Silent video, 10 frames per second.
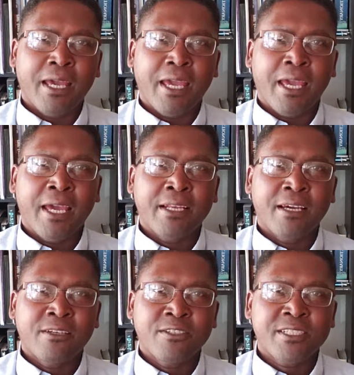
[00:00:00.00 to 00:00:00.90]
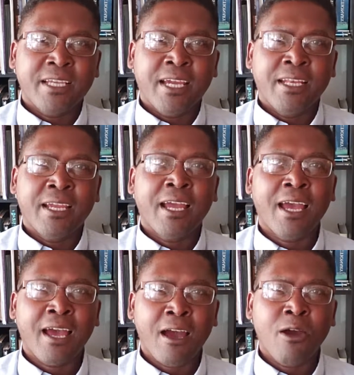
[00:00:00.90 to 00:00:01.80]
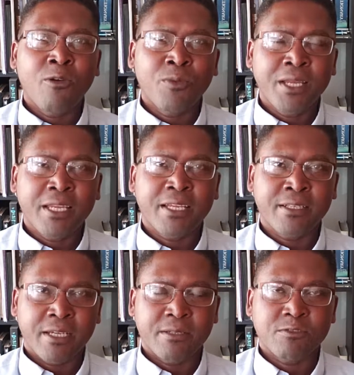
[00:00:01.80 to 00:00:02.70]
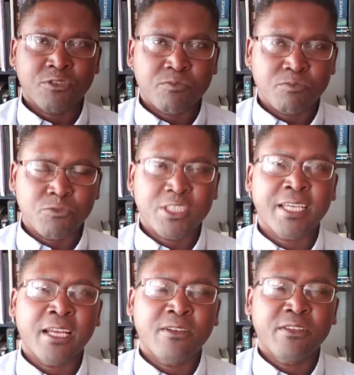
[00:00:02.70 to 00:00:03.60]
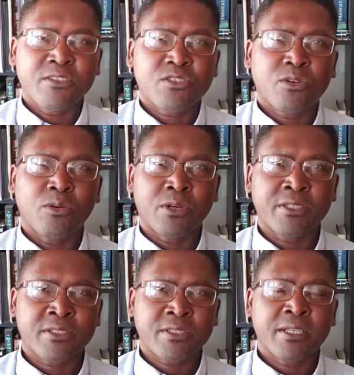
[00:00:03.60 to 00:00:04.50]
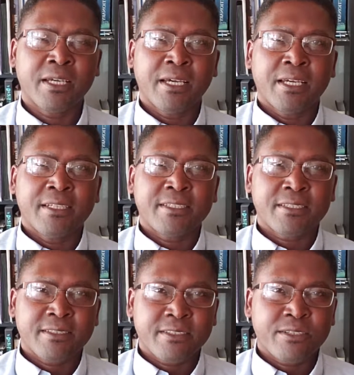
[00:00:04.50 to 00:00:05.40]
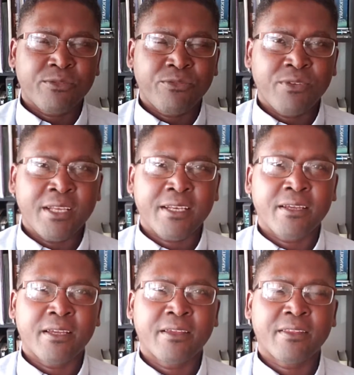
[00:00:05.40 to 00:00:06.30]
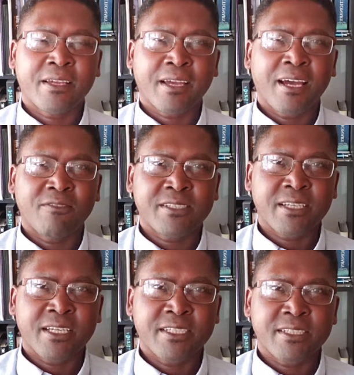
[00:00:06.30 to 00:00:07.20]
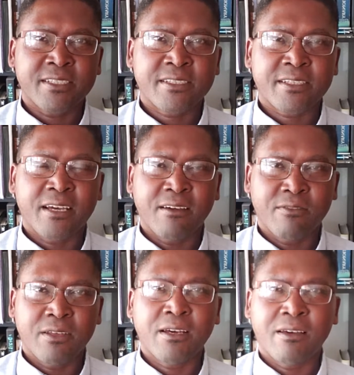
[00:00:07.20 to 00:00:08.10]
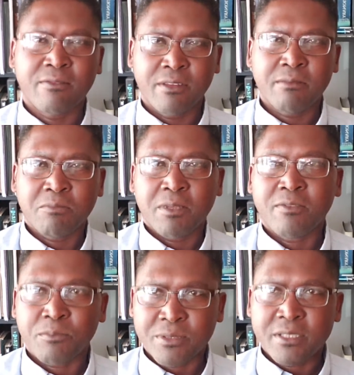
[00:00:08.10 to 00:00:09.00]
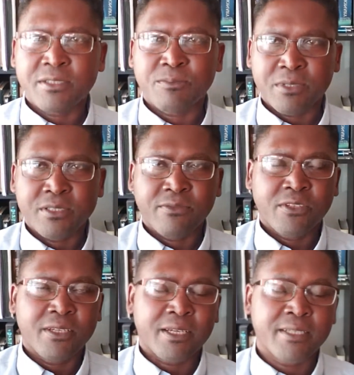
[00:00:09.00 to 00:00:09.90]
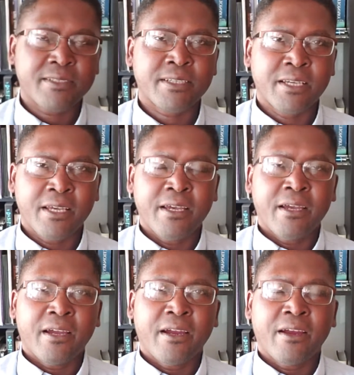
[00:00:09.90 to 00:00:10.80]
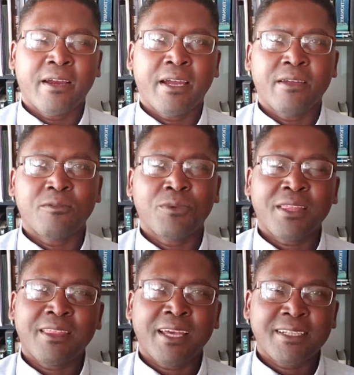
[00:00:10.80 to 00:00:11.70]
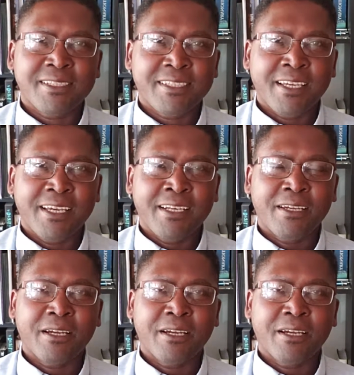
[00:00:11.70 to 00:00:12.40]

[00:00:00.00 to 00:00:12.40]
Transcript: and understanding how we can tailor this course to fit the conversations of the participants, of you guys. All right. With that said,